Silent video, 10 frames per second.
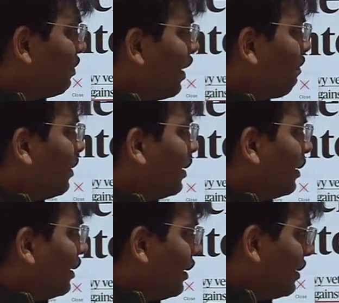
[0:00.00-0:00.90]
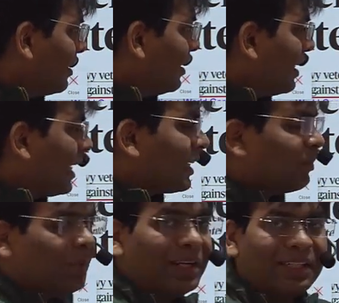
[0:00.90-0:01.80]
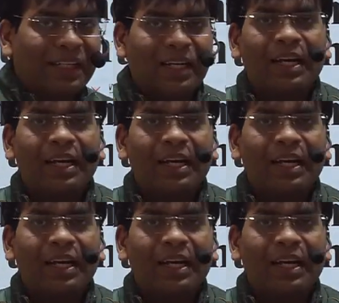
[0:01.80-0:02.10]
paper is the target point,